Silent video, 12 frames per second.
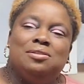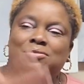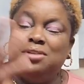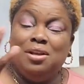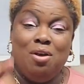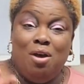
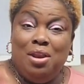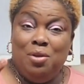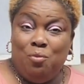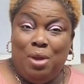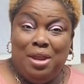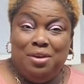They call it
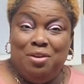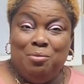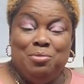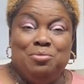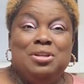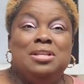white now,
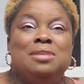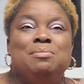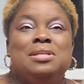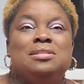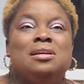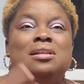but really
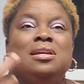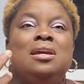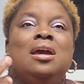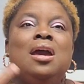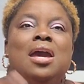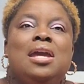
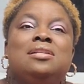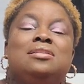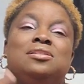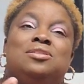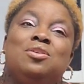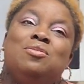basically it's
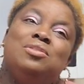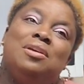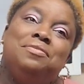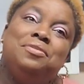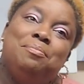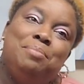the sound
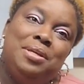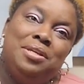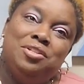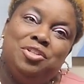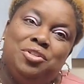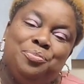of the
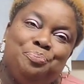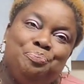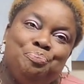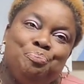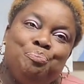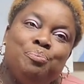beach,
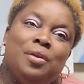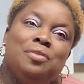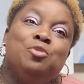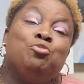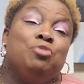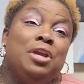
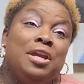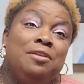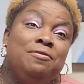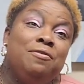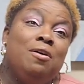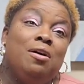the
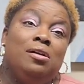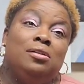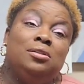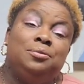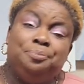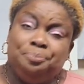
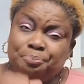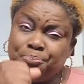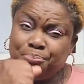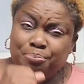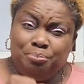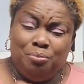rainfall.
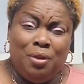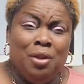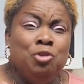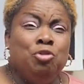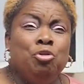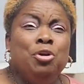
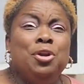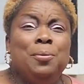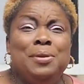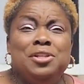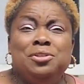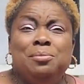Growing up
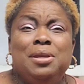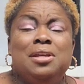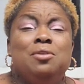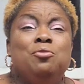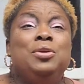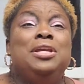in
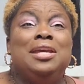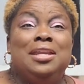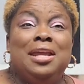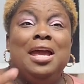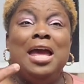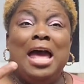Jamaica, we
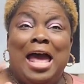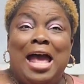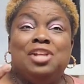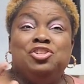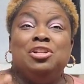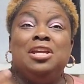can
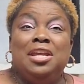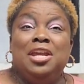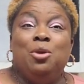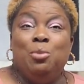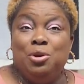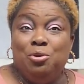actually
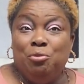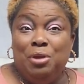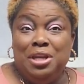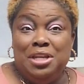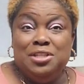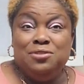hear when the
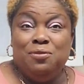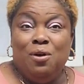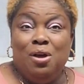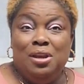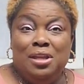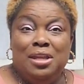rain is
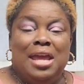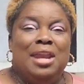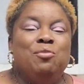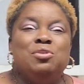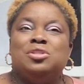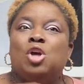falling, and
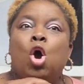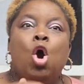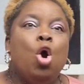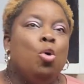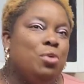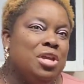it was
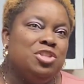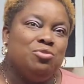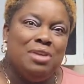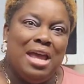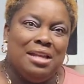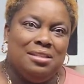always
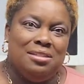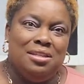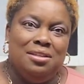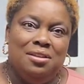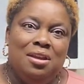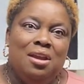
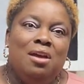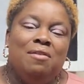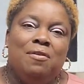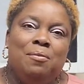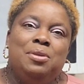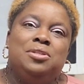relaxing
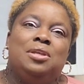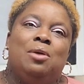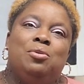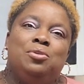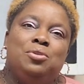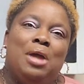for me.
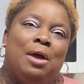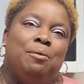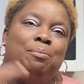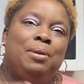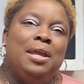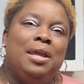So
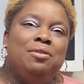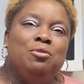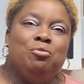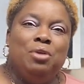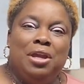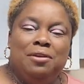I'd play the
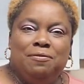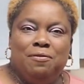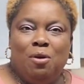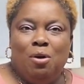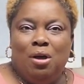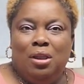
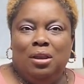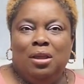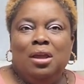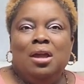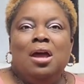rainfall.